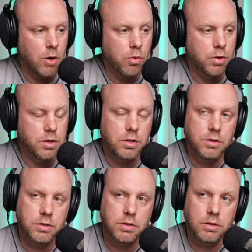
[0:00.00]

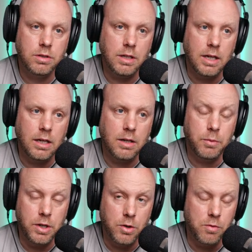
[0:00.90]
orders, and we
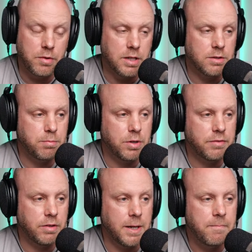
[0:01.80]
can go over this
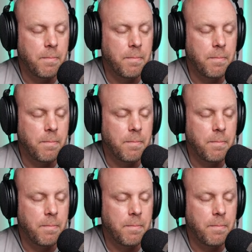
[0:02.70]
briefly,